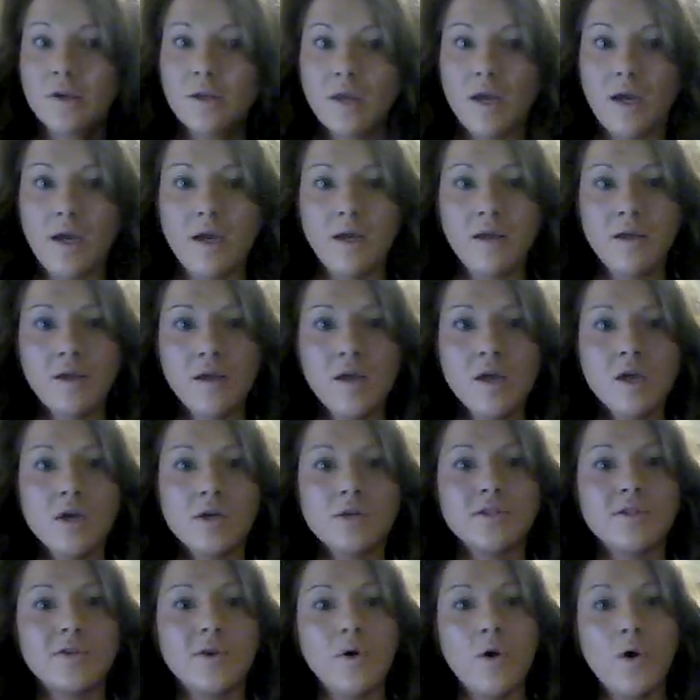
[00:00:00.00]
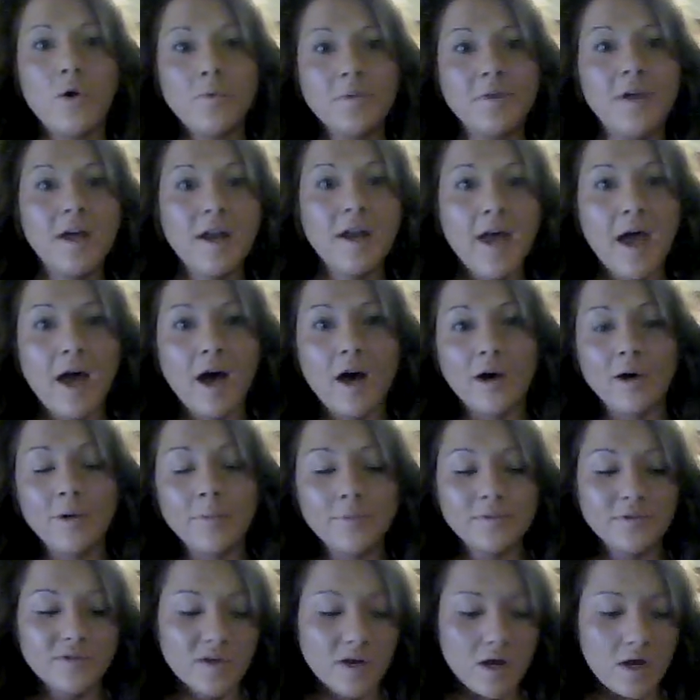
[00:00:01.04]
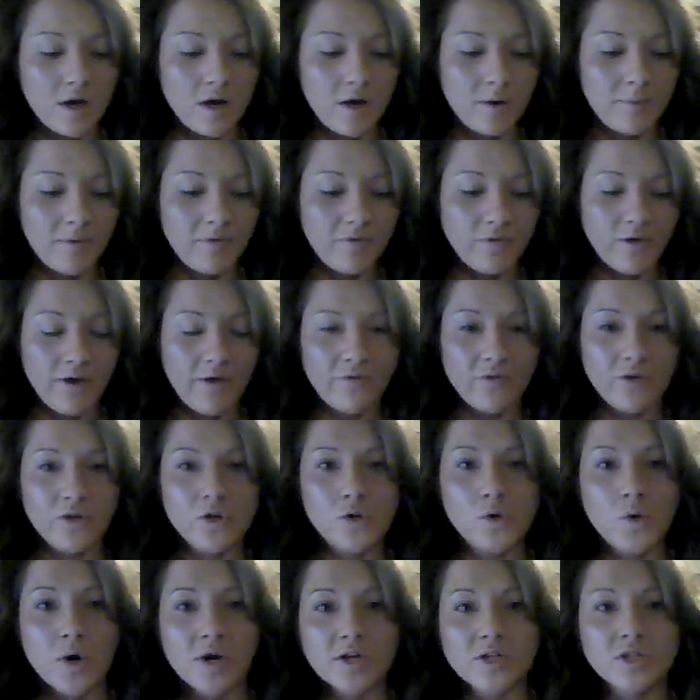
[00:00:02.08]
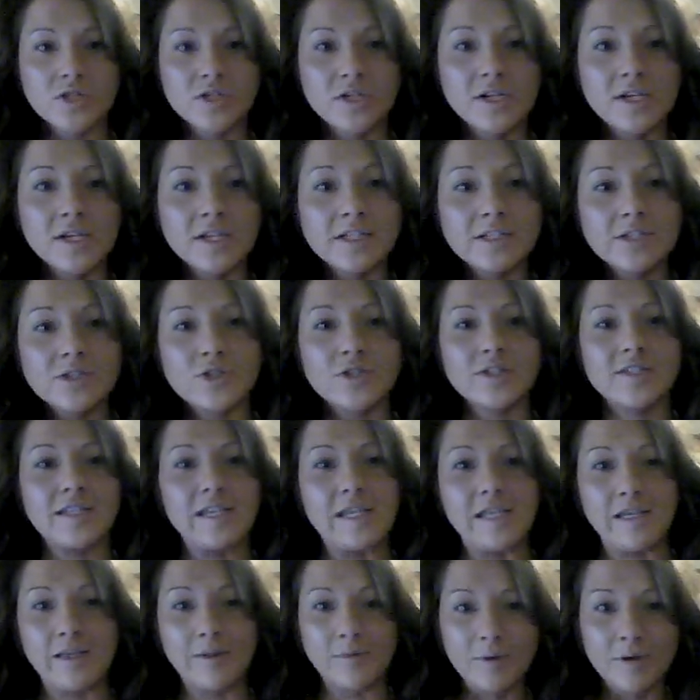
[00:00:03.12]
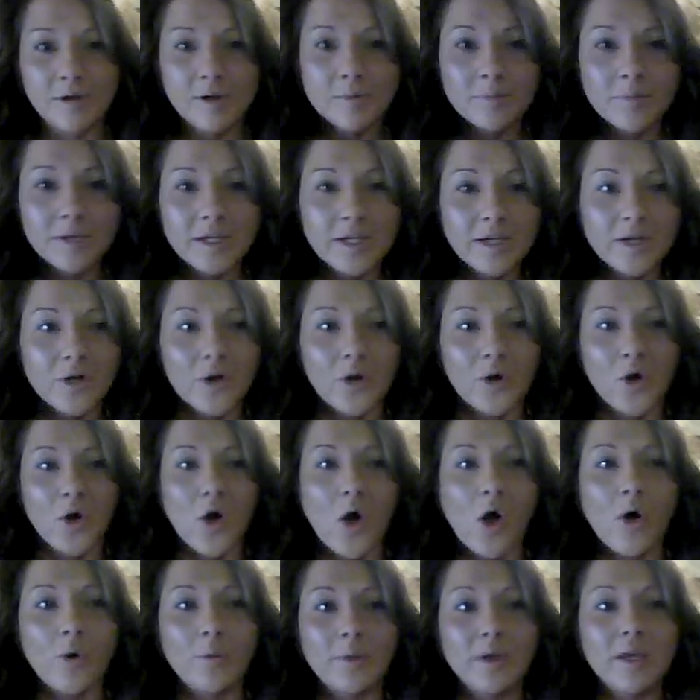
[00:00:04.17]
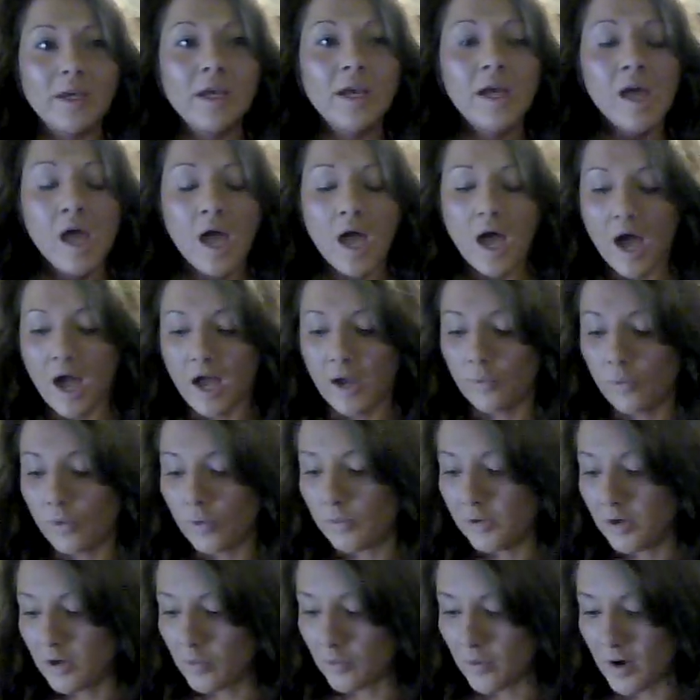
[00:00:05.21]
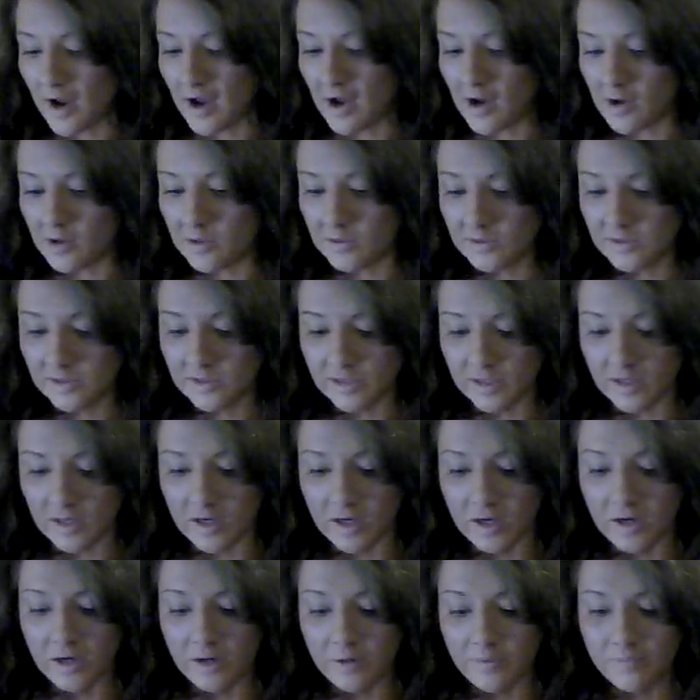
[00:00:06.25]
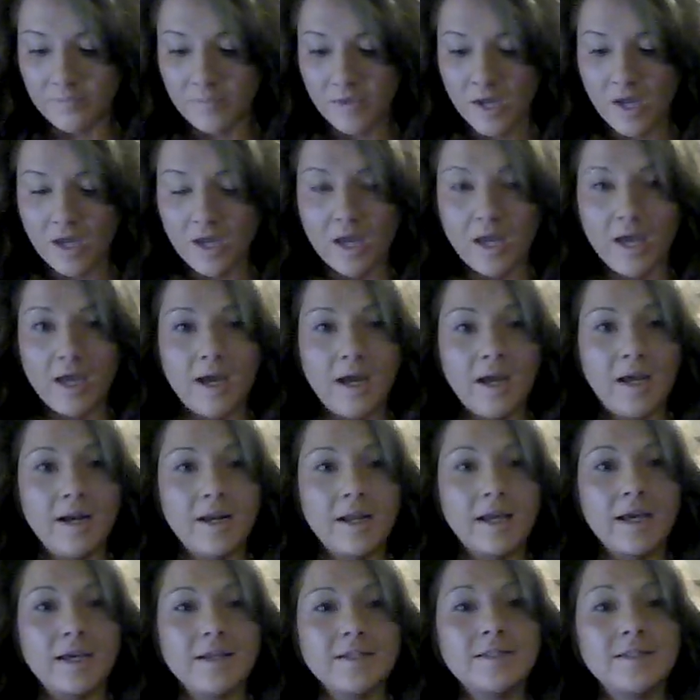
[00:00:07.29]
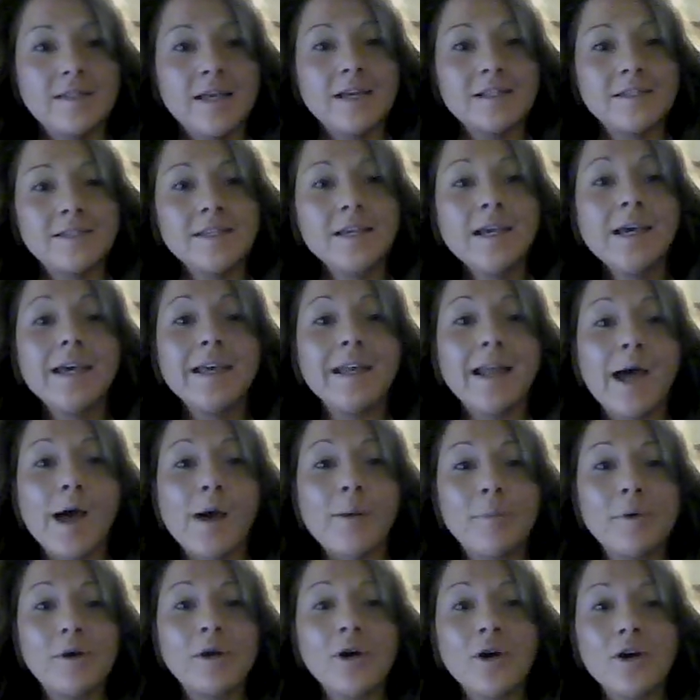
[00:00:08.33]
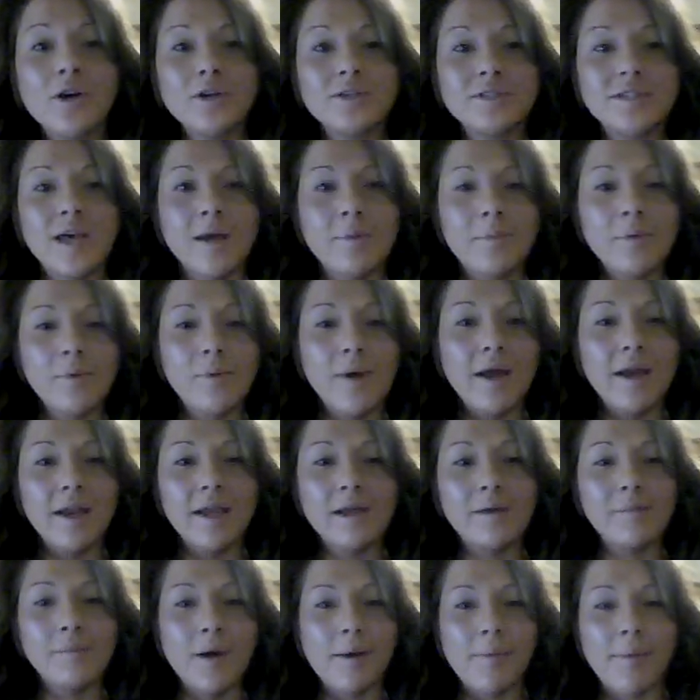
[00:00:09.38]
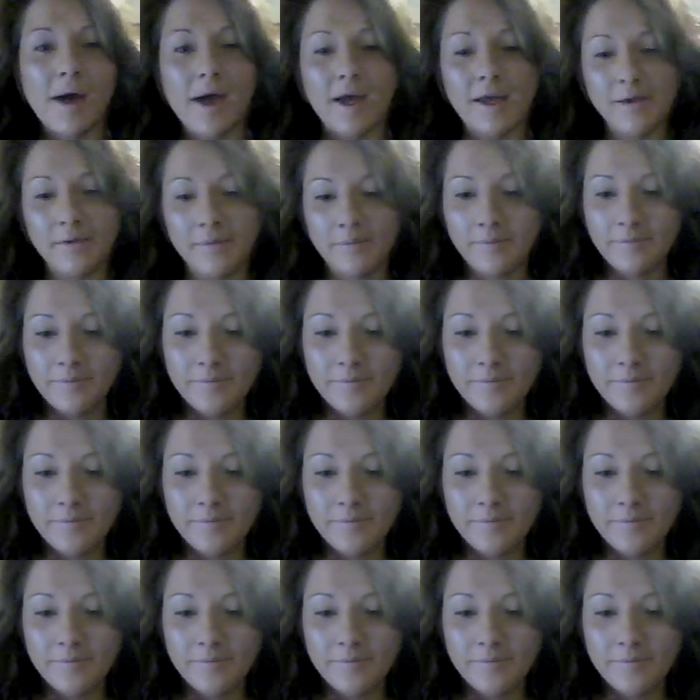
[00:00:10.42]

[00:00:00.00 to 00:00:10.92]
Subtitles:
Okay, so I hope that helped. If you have any questions, just email me or call me. I will be around. And I guess that's it. Happy curls, happy wedding. Bye-bye.